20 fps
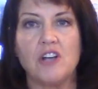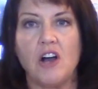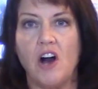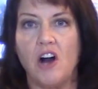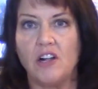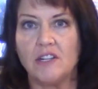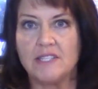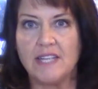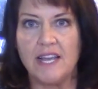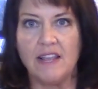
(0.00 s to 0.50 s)

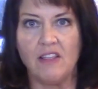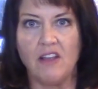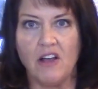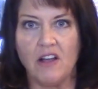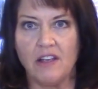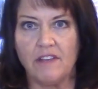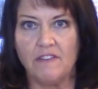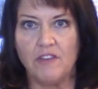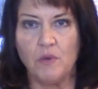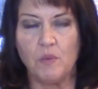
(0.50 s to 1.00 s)
all day
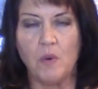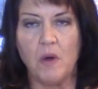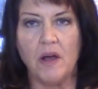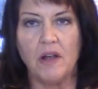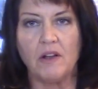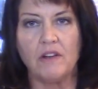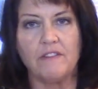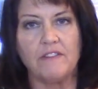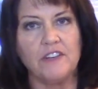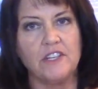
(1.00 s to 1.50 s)
long if you
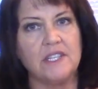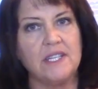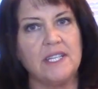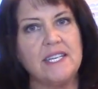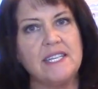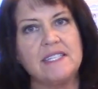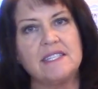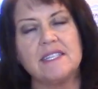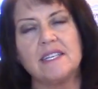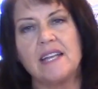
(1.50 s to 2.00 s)
want, or if you, at
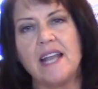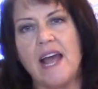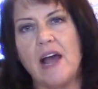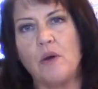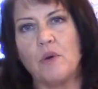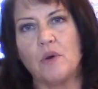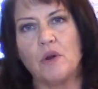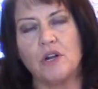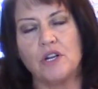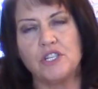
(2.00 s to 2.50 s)
least an
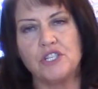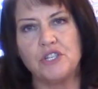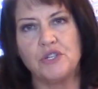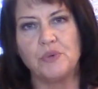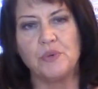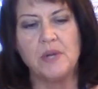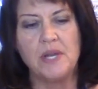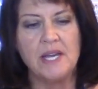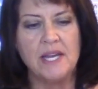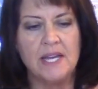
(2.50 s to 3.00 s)
hour or
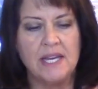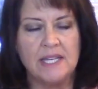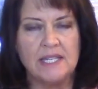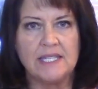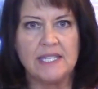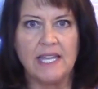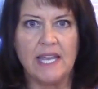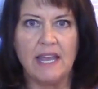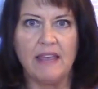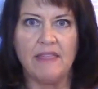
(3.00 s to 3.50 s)
2
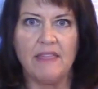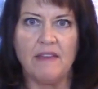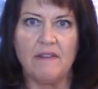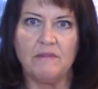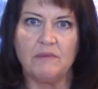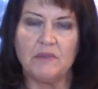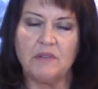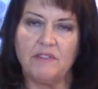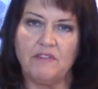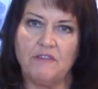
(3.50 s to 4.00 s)
to get
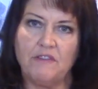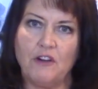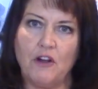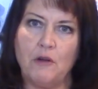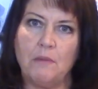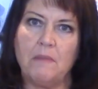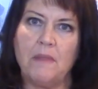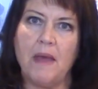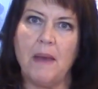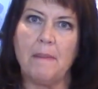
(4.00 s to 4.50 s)
them to
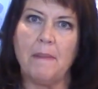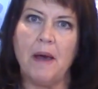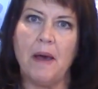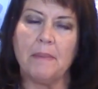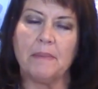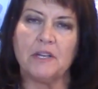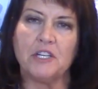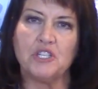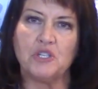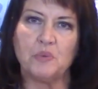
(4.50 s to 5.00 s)
firm them
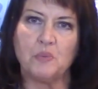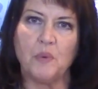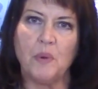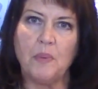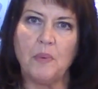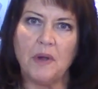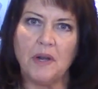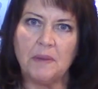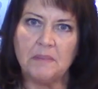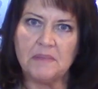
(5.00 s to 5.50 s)
up, because we
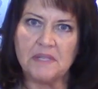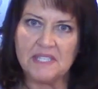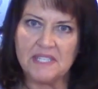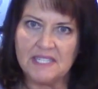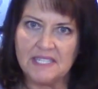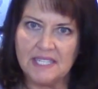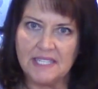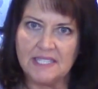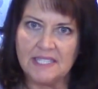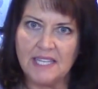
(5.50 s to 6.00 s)
want them to
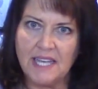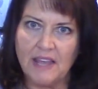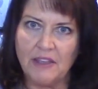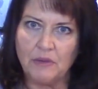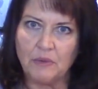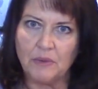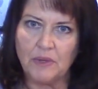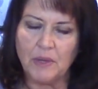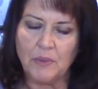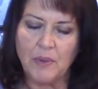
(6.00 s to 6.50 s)
stick
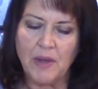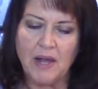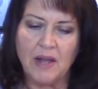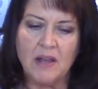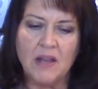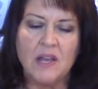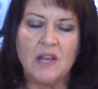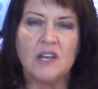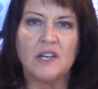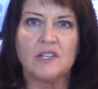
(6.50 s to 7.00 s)
together really well,
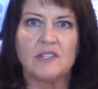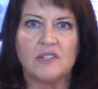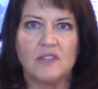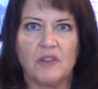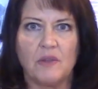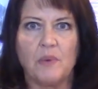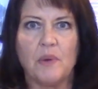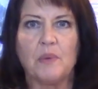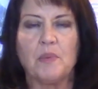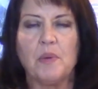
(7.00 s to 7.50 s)
so
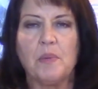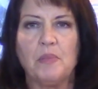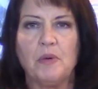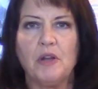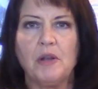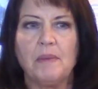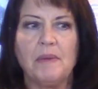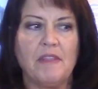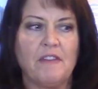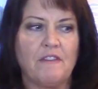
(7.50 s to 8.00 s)
that when we
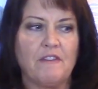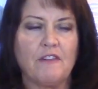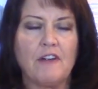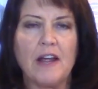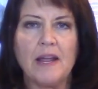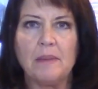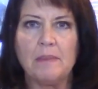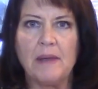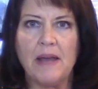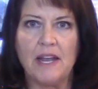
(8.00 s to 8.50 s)
put them in the
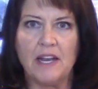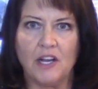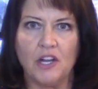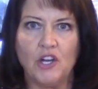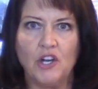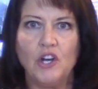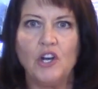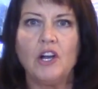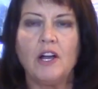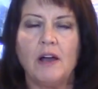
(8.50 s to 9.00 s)
frying pan and
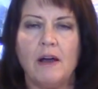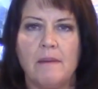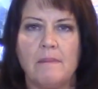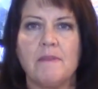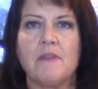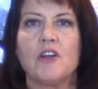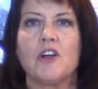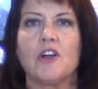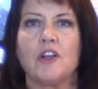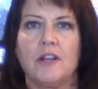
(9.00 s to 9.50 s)
cook
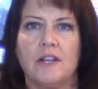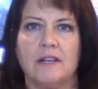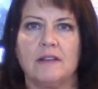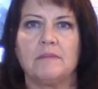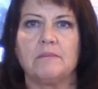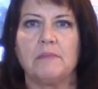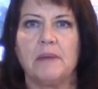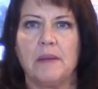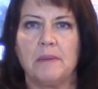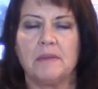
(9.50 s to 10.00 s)
them, they're going
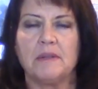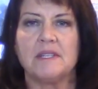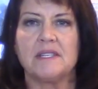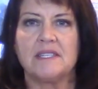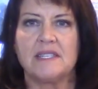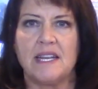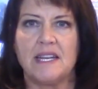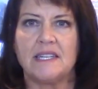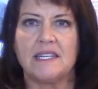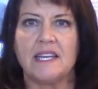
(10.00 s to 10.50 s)
to be able to
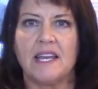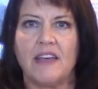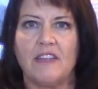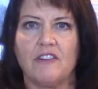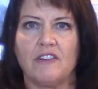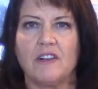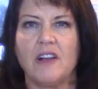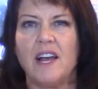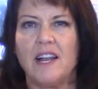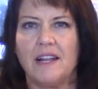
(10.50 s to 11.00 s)
stay
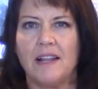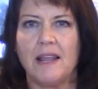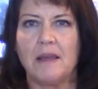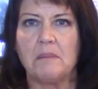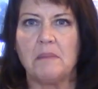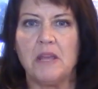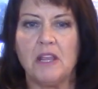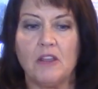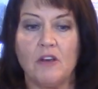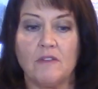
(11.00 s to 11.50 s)
together, kind of like
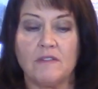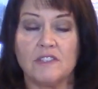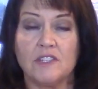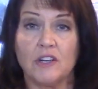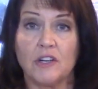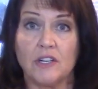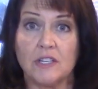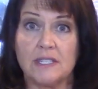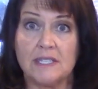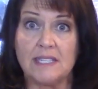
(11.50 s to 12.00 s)
meatloaf, so
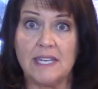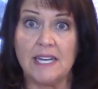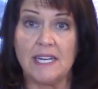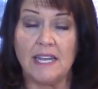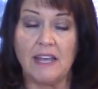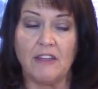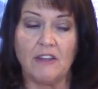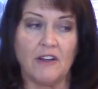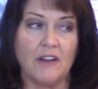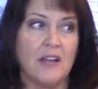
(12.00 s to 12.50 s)
they're going to stay
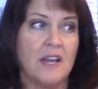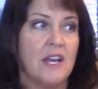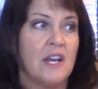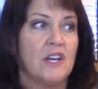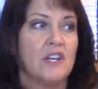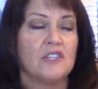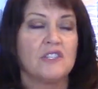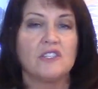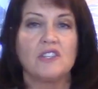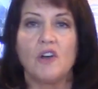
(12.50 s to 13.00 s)
together.
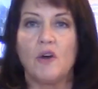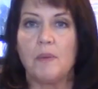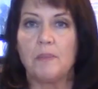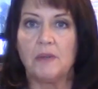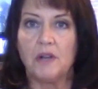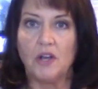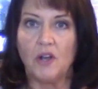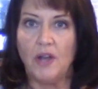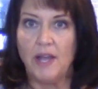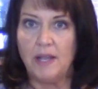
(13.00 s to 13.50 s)
So I'm
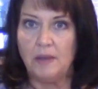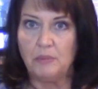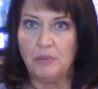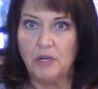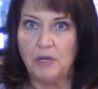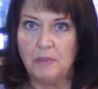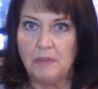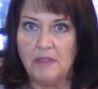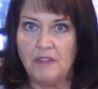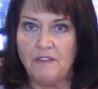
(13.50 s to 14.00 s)
going to go ahead and
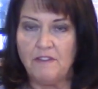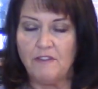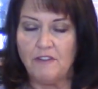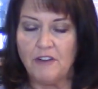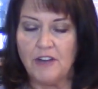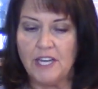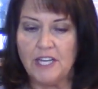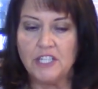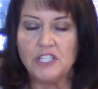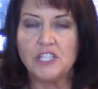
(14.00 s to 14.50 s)
put them in the
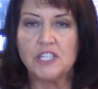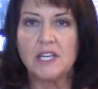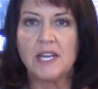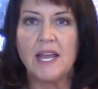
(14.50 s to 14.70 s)
fridge,